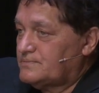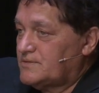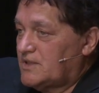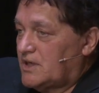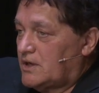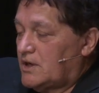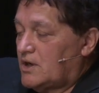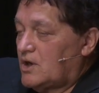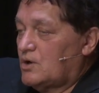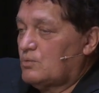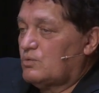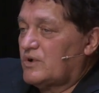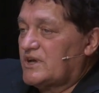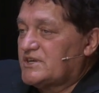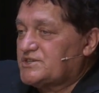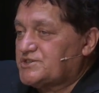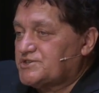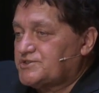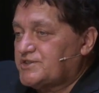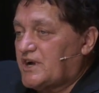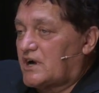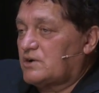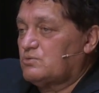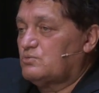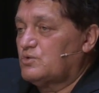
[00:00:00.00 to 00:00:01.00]
We're
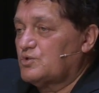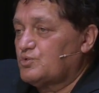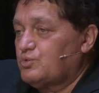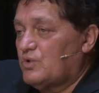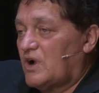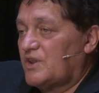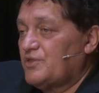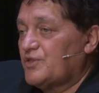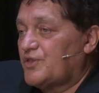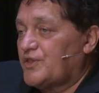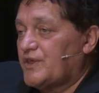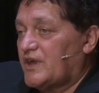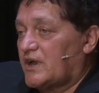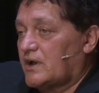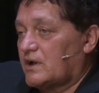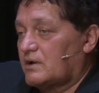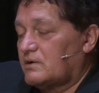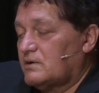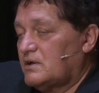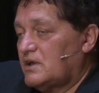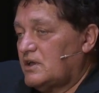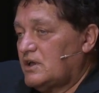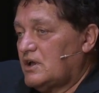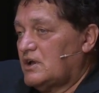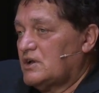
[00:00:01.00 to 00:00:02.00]
stuck with one thing.
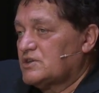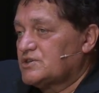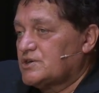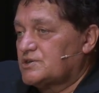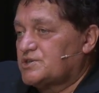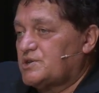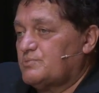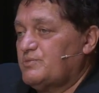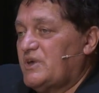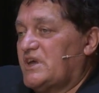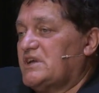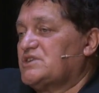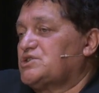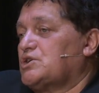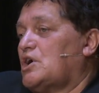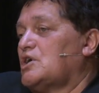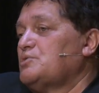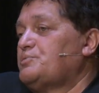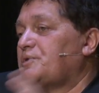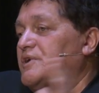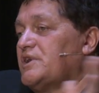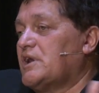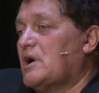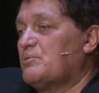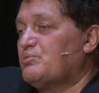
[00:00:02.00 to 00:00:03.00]
So to me, it's
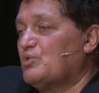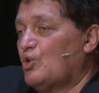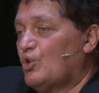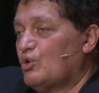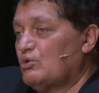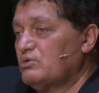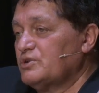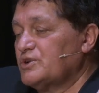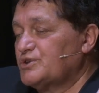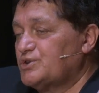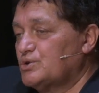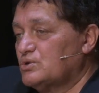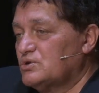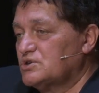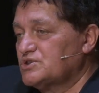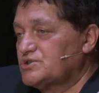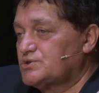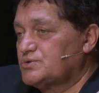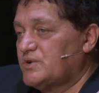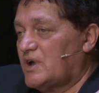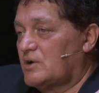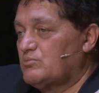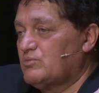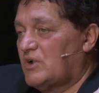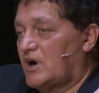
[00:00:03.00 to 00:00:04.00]
open up all the doors to
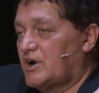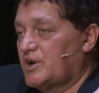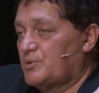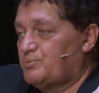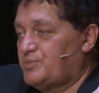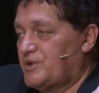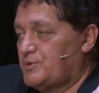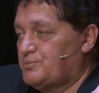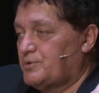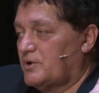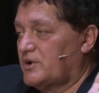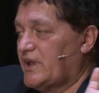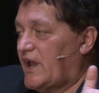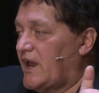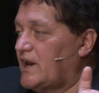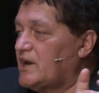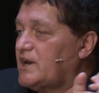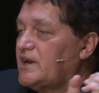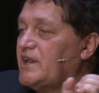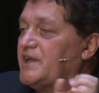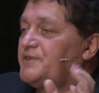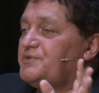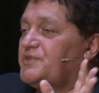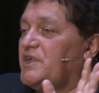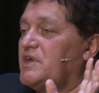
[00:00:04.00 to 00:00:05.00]
our Māori people and
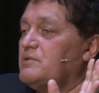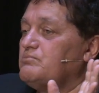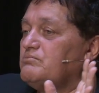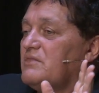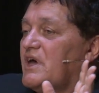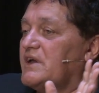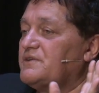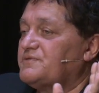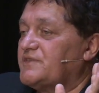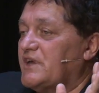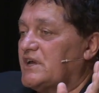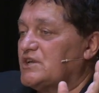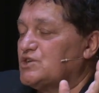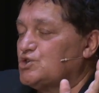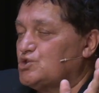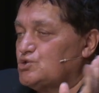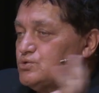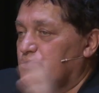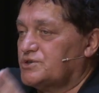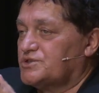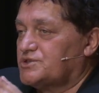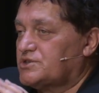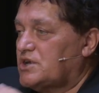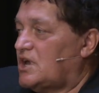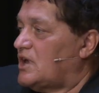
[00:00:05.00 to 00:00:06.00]
let them make that
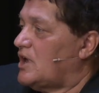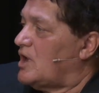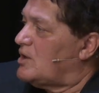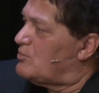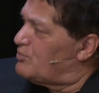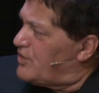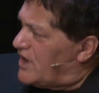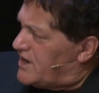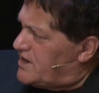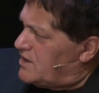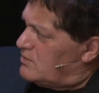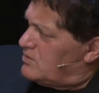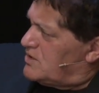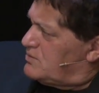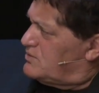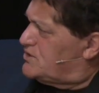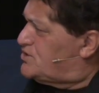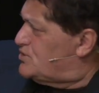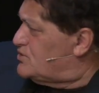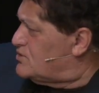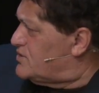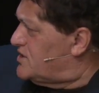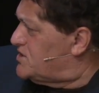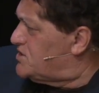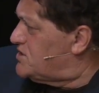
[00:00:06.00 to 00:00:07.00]
choice. Pahia, what was your
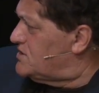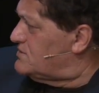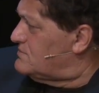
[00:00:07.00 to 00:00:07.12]
question?